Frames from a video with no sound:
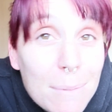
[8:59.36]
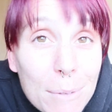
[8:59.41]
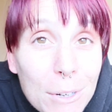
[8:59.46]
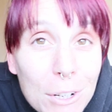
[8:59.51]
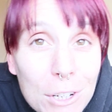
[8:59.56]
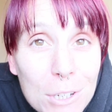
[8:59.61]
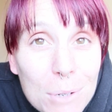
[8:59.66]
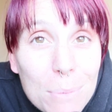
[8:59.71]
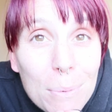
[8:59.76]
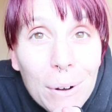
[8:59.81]

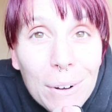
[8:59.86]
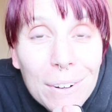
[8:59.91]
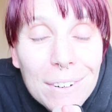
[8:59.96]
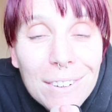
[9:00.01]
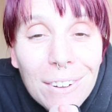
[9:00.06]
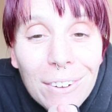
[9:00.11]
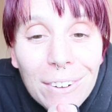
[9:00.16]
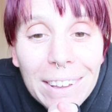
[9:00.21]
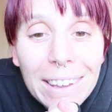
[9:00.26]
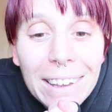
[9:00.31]
much more
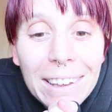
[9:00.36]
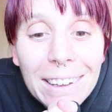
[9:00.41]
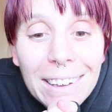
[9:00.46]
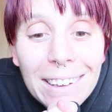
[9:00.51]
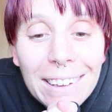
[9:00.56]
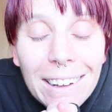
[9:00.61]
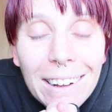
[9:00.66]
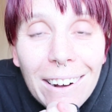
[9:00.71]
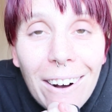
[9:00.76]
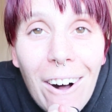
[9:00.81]

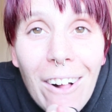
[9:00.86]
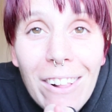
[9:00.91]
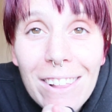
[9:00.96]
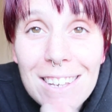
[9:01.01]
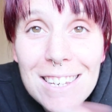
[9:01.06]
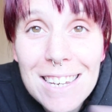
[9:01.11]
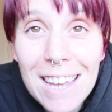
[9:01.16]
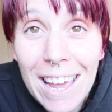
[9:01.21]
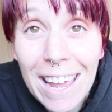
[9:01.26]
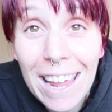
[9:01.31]
doggy
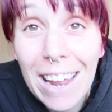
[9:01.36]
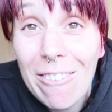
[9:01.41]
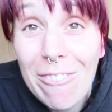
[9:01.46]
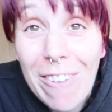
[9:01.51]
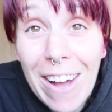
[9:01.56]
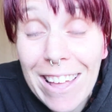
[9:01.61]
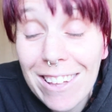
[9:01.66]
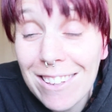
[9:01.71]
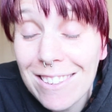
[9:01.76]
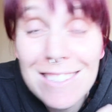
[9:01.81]
holiday in
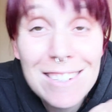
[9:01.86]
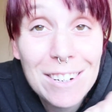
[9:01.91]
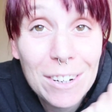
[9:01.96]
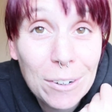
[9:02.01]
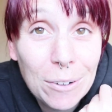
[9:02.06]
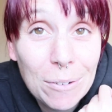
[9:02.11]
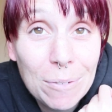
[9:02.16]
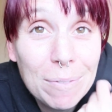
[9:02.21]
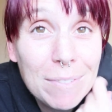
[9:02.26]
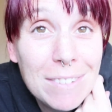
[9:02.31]
Wales to
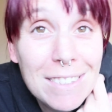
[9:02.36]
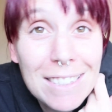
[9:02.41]
come.